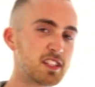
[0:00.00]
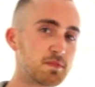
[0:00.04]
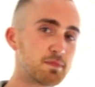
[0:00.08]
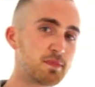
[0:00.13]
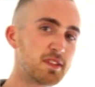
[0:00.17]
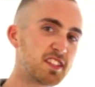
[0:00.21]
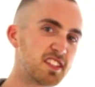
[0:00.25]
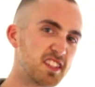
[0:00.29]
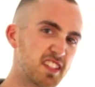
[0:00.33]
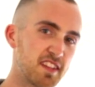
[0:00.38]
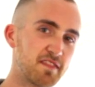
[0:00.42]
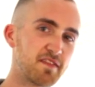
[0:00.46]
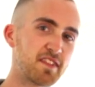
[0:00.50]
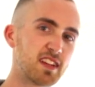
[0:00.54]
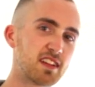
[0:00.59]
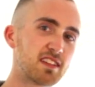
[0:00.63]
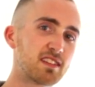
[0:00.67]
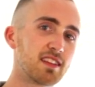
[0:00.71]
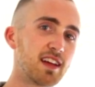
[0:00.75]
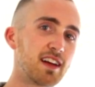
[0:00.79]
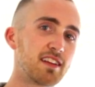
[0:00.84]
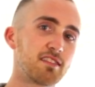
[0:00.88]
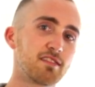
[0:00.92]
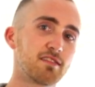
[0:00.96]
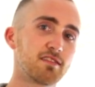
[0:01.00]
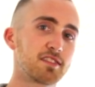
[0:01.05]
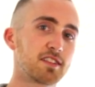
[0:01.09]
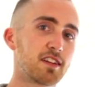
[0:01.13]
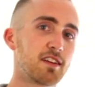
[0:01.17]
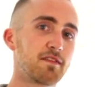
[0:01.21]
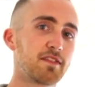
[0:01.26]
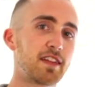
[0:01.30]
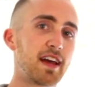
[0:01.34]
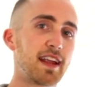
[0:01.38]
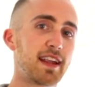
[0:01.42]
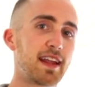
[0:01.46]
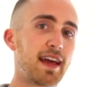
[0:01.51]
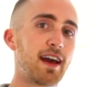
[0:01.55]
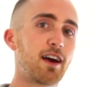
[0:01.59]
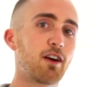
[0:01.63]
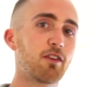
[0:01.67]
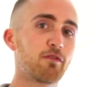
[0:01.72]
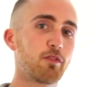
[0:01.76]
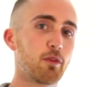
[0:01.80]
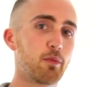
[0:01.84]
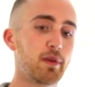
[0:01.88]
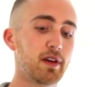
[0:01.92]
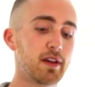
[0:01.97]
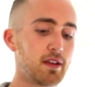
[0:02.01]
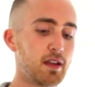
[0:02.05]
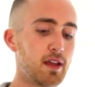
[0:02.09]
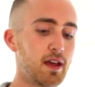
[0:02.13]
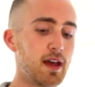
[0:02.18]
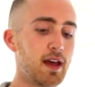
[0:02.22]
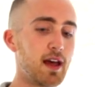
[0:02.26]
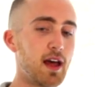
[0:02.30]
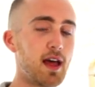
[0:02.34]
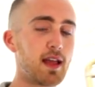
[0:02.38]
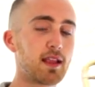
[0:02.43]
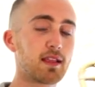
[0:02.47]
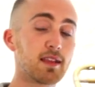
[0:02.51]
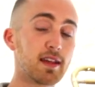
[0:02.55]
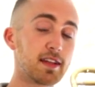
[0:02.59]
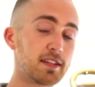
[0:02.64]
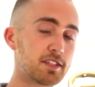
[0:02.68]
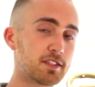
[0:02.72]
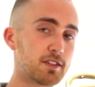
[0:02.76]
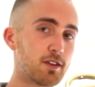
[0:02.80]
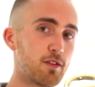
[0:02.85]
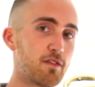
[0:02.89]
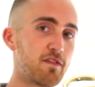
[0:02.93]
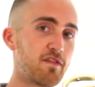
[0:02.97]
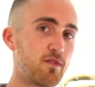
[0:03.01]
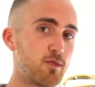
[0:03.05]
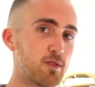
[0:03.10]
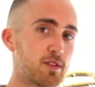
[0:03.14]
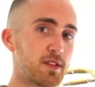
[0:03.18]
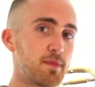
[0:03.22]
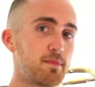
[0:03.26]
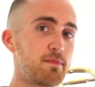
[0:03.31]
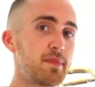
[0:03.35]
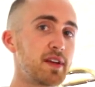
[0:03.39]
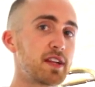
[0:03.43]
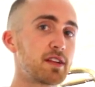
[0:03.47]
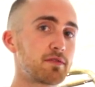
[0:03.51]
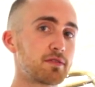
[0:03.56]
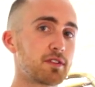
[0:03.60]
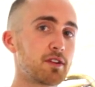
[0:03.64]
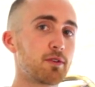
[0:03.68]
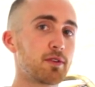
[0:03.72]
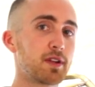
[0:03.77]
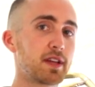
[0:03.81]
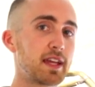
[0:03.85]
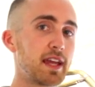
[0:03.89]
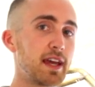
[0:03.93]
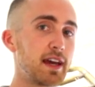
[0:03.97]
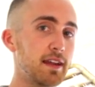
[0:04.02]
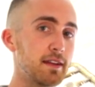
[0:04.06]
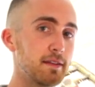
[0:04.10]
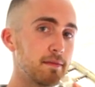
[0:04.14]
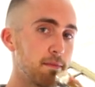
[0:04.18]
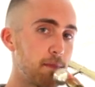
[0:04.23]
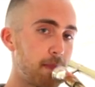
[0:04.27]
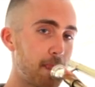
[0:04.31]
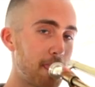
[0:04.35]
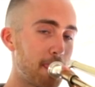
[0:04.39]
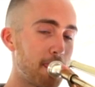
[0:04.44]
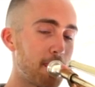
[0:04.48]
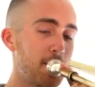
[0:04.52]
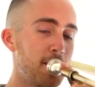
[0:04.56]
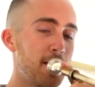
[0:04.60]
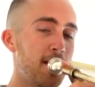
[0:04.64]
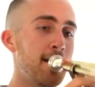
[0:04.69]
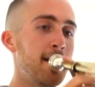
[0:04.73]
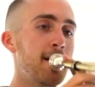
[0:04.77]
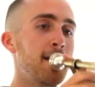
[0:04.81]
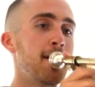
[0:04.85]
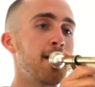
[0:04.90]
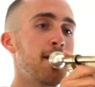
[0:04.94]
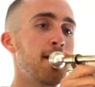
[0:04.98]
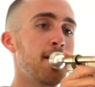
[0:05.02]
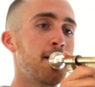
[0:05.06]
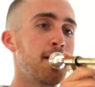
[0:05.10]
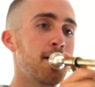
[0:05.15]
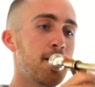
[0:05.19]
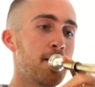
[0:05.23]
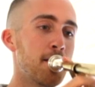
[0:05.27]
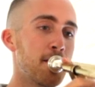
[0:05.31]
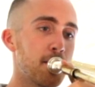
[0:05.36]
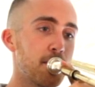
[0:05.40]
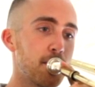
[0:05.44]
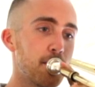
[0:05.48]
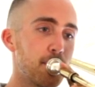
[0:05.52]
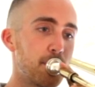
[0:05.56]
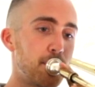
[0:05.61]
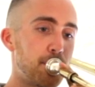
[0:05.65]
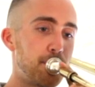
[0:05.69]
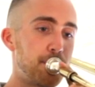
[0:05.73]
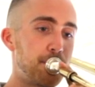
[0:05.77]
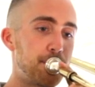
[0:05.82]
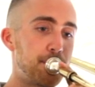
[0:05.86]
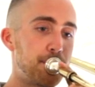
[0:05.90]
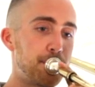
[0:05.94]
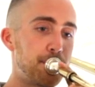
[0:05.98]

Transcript: specific letters of that alphabet. Let's go for the middle note again. Try